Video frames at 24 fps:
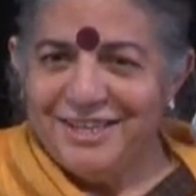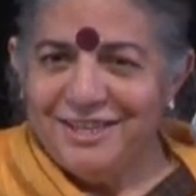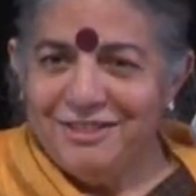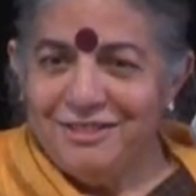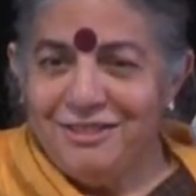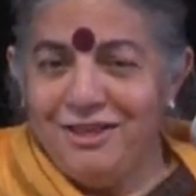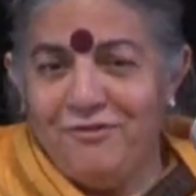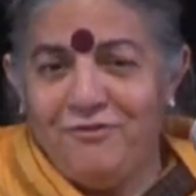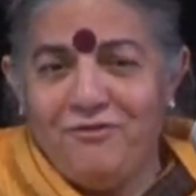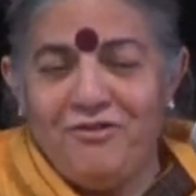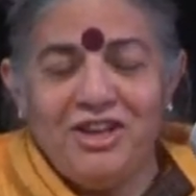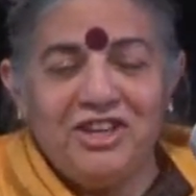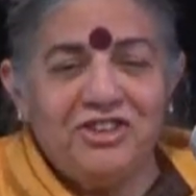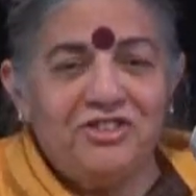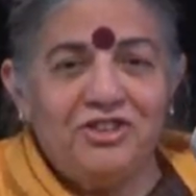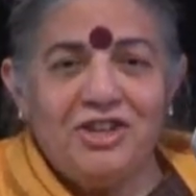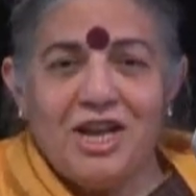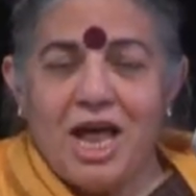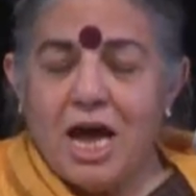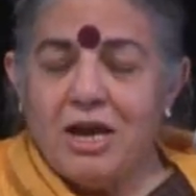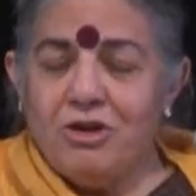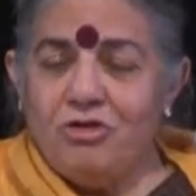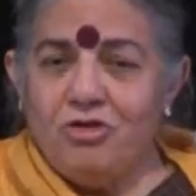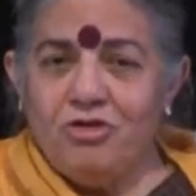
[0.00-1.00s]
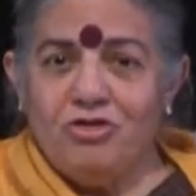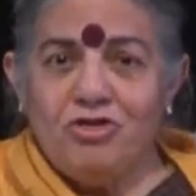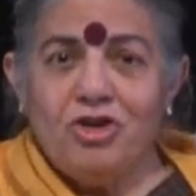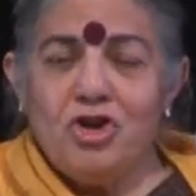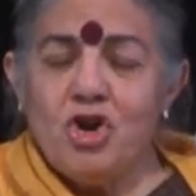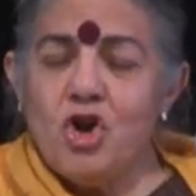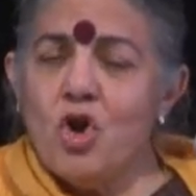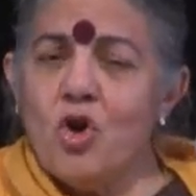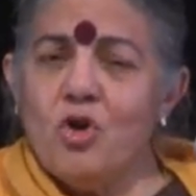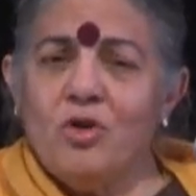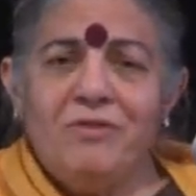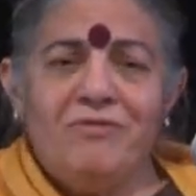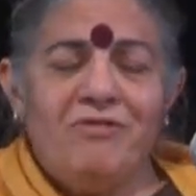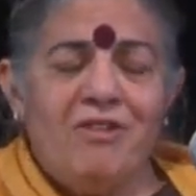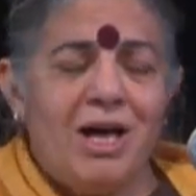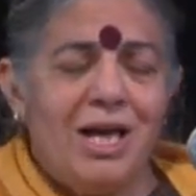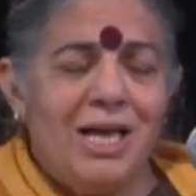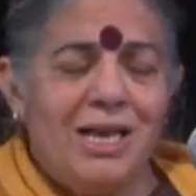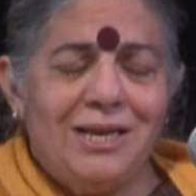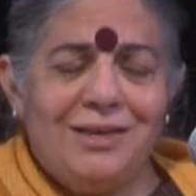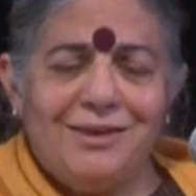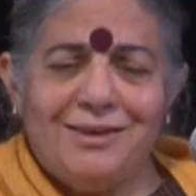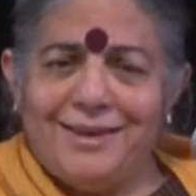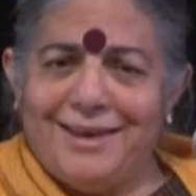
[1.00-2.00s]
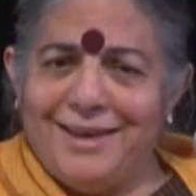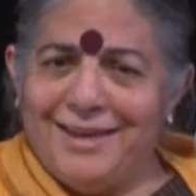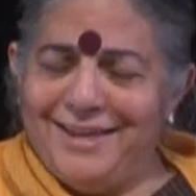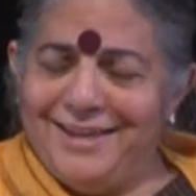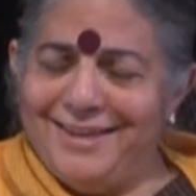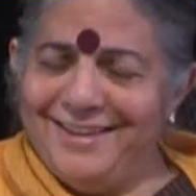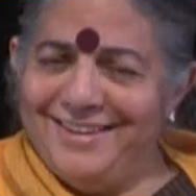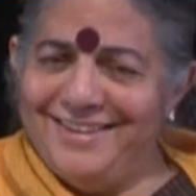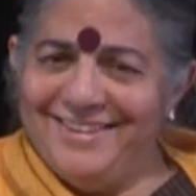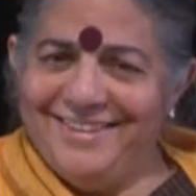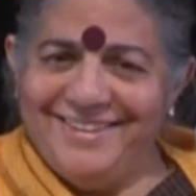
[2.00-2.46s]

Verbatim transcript: They fix nitrogen non-violently.